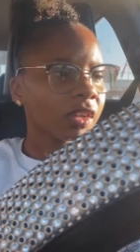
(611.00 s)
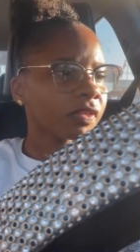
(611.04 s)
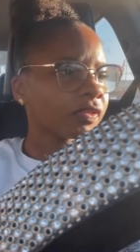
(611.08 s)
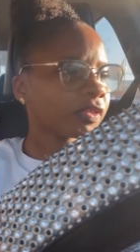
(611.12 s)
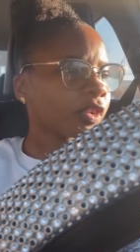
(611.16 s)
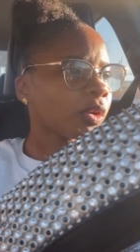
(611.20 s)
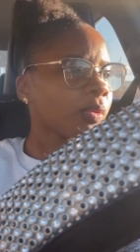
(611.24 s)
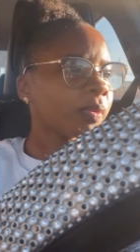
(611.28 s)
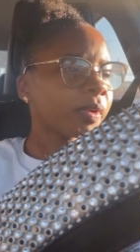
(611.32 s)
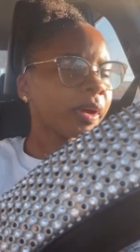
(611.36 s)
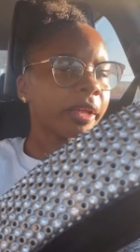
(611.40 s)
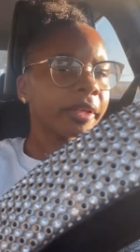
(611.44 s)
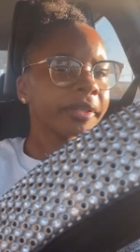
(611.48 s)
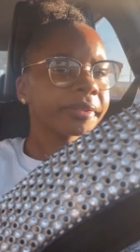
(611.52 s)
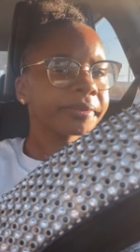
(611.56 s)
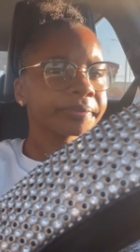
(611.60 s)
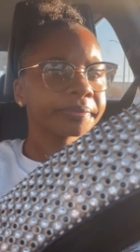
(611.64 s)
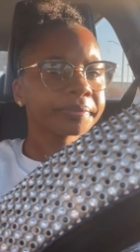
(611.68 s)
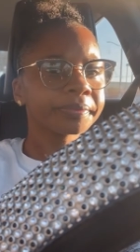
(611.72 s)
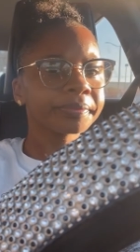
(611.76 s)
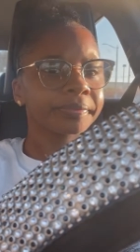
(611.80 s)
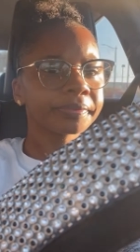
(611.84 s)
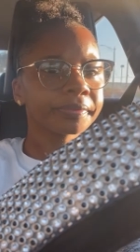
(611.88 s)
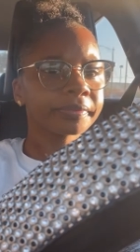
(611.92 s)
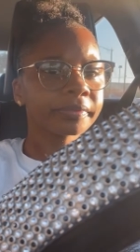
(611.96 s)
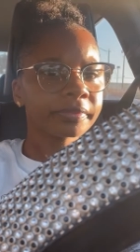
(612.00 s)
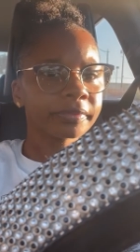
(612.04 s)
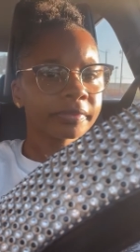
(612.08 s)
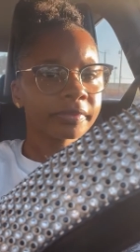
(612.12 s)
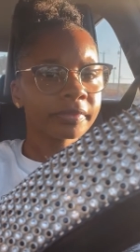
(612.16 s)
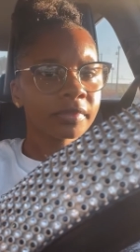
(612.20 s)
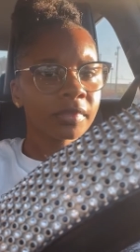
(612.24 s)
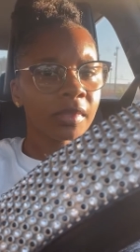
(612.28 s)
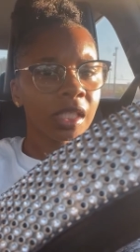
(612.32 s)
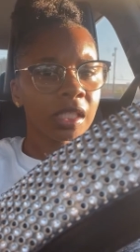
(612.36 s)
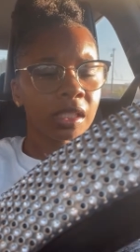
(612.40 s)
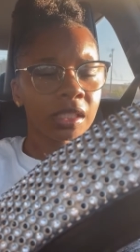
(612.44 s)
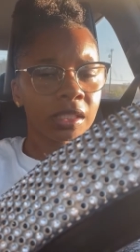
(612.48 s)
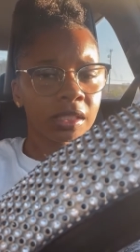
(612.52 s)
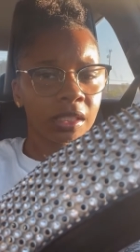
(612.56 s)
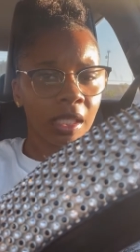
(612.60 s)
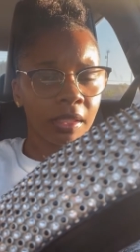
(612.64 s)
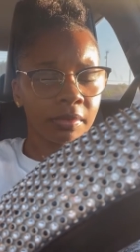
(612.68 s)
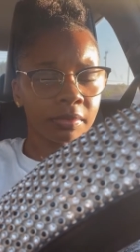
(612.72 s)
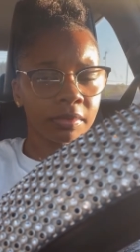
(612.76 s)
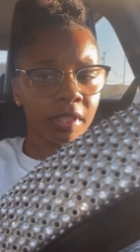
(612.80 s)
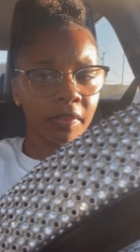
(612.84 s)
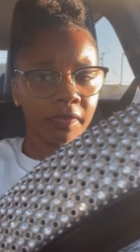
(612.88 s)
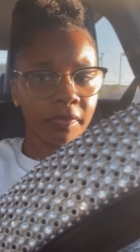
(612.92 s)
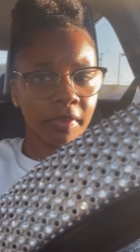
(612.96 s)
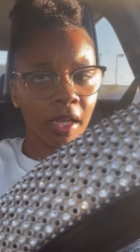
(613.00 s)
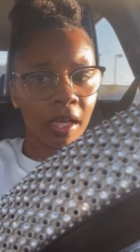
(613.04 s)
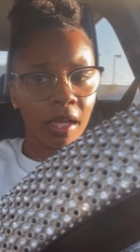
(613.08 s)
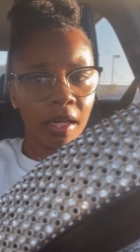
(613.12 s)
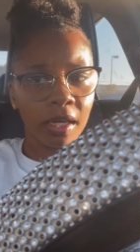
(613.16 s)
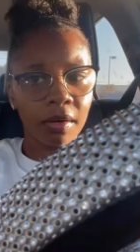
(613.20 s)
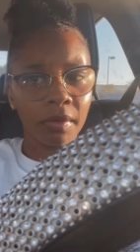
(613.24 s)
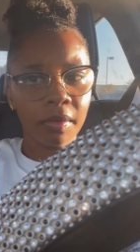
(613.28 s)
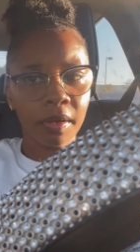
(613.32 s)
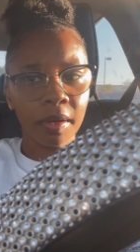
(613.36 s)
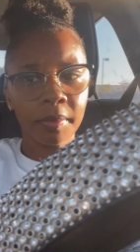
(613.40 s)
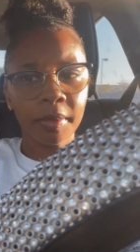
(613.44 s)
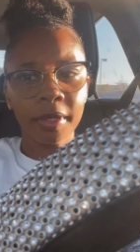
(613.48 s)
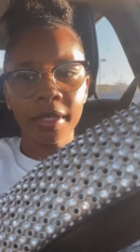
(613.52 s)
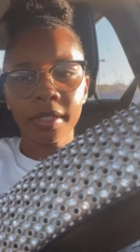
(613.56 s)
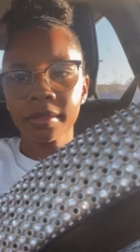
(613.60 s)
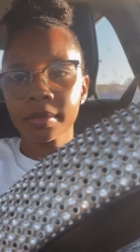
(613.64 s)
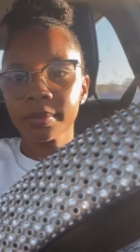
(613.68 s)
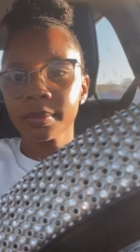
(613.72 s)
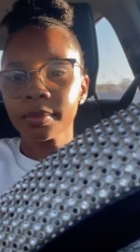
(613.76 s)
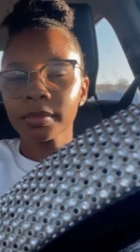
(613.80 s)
For what? Same stuff they got at Walmart.